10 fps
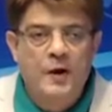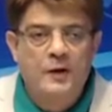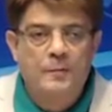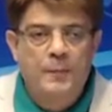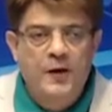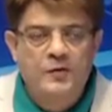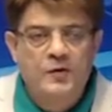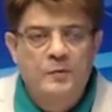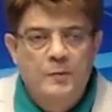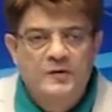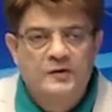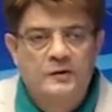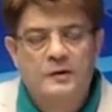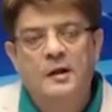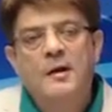and a Patriot
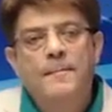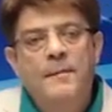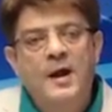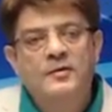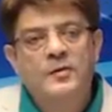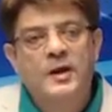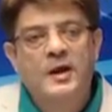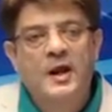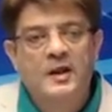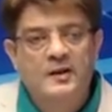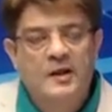missile battery in the